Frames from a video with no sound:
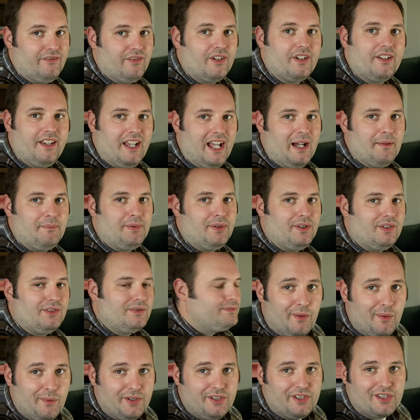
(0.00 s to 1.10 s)
For example,
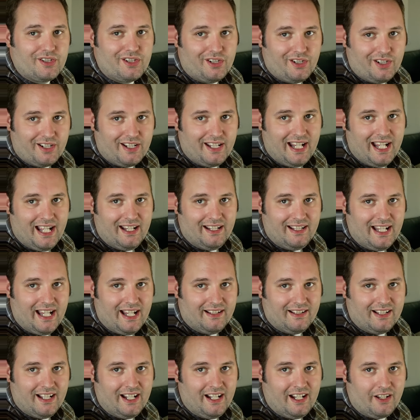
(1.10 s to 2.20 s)
when we took a look at that
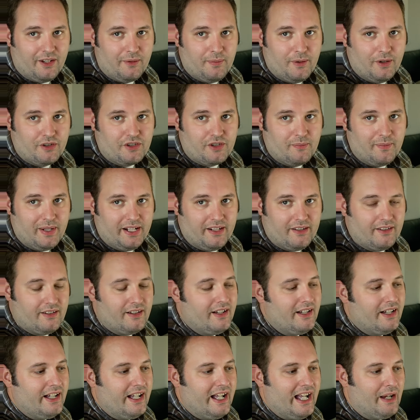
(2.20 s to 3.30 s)
light exposure meter
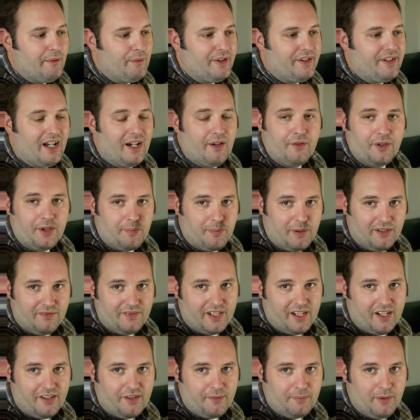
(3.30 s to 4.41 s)
and we saw it was
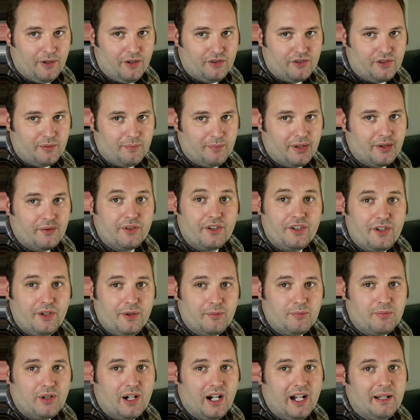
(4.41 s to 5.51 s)
perfect exposure but it was too
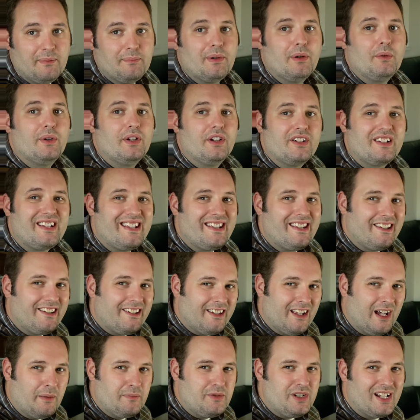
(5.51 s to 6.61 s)
bright, but we looked at the
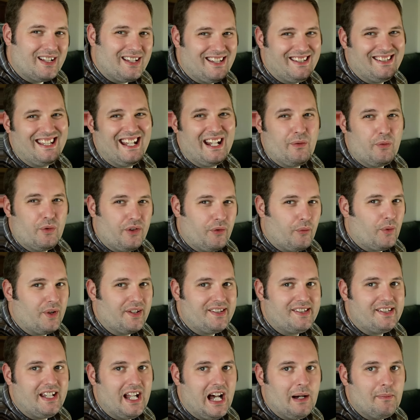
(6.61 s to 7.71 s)
subject and said it was one
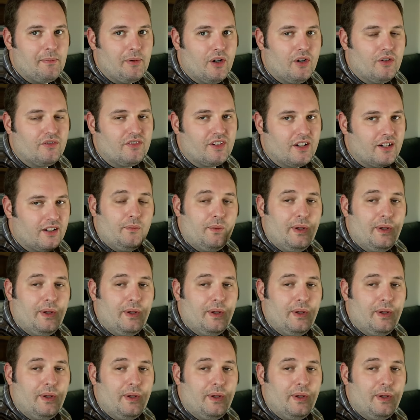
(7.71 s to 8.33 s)
stop over,